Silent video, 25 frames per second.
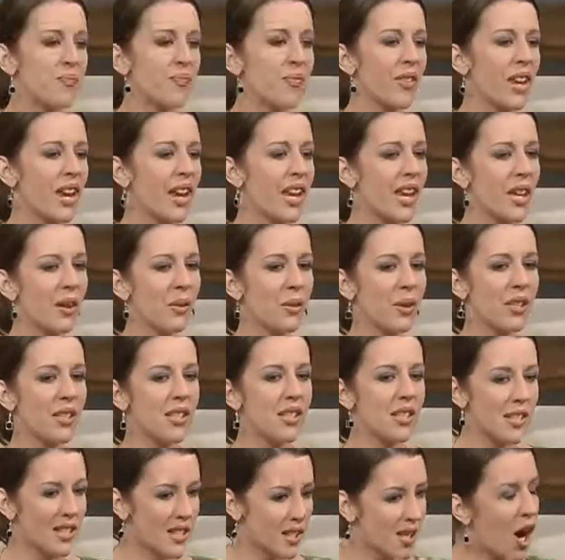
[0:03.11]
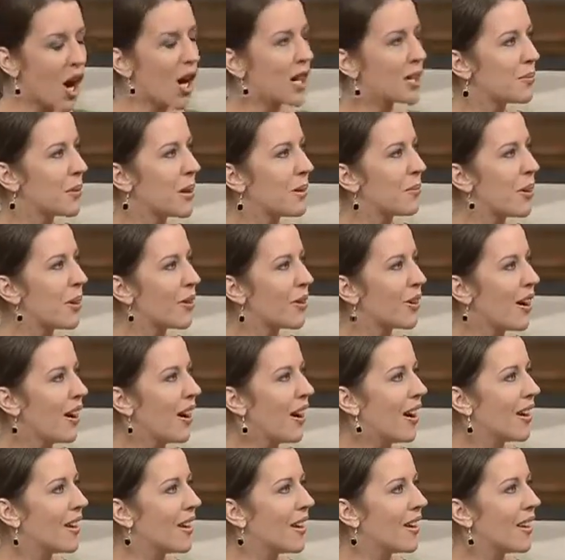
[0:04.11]
and he would talk to me about
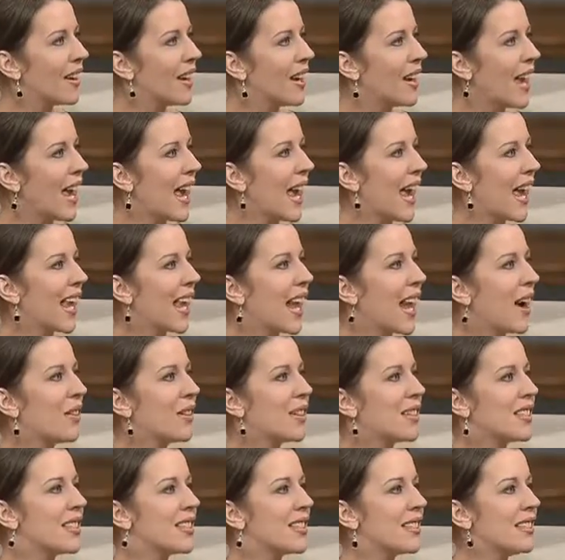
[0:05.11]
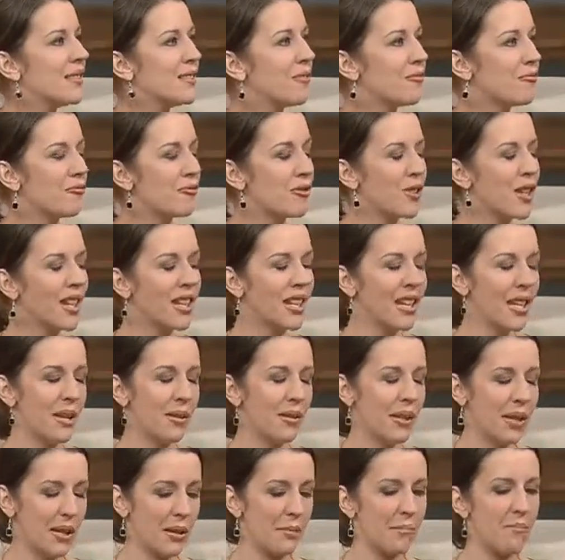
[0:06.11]
God, and I would really,
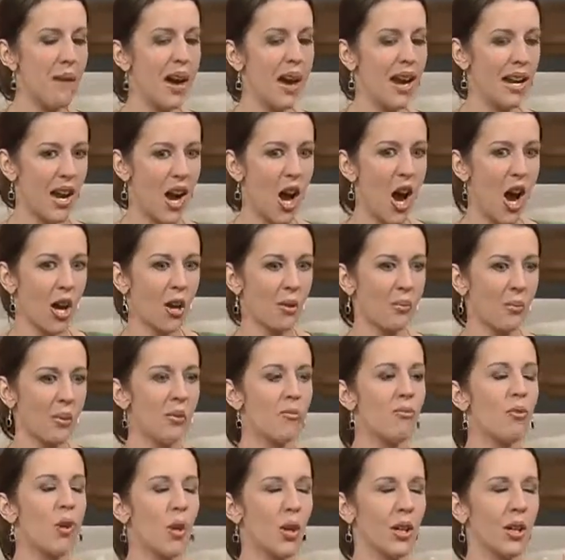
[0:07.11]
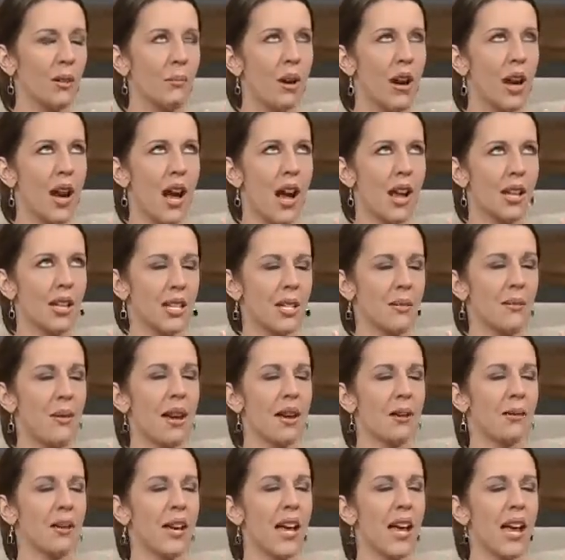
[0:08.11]
in my heart, be rolling my eyes in the
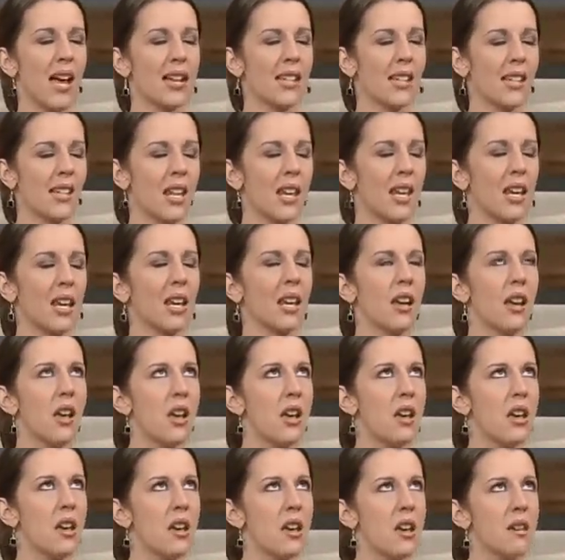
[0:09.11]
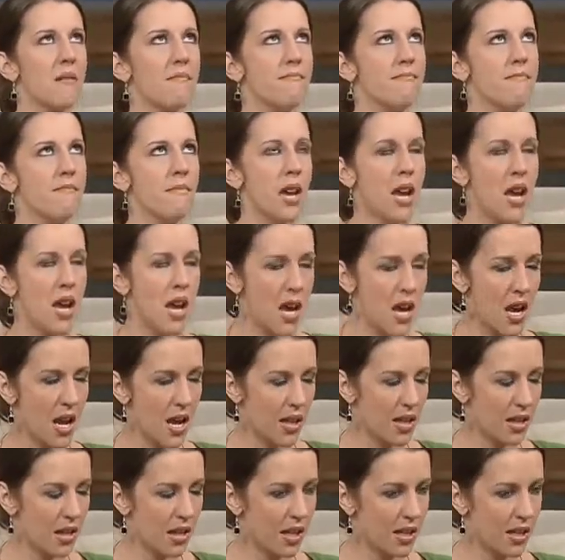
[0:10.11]
back of my head, thinking,
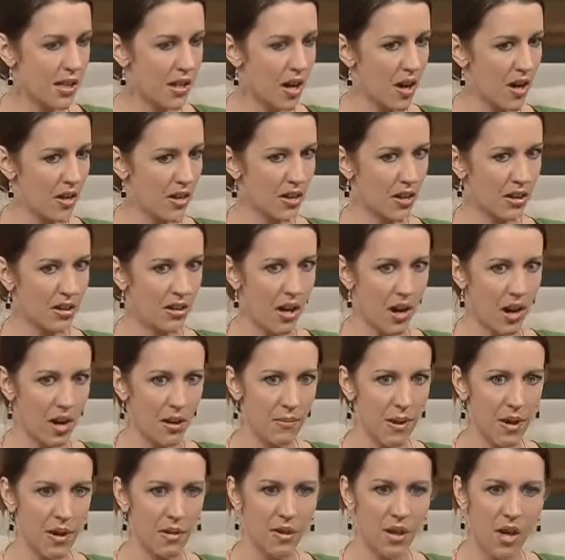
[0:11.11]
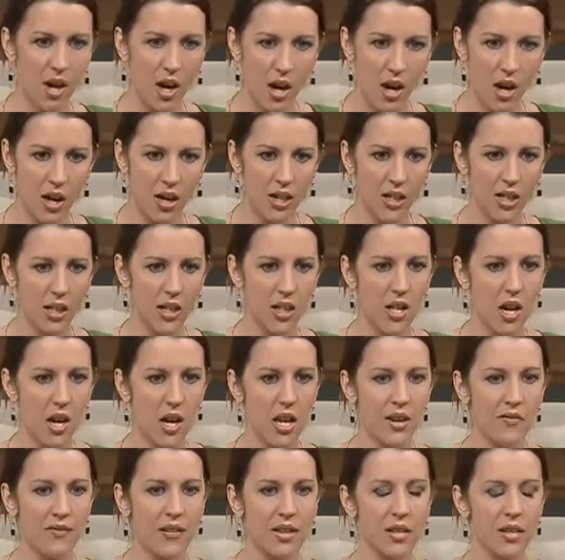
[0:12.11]
man, he talks a lot about God. It's not
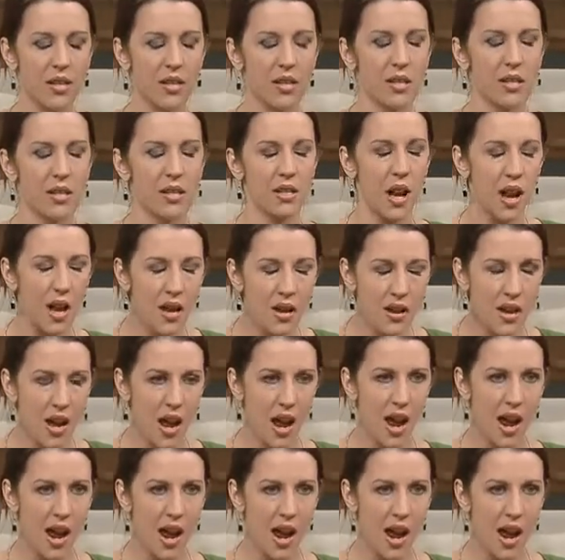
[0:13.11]
even Sunday.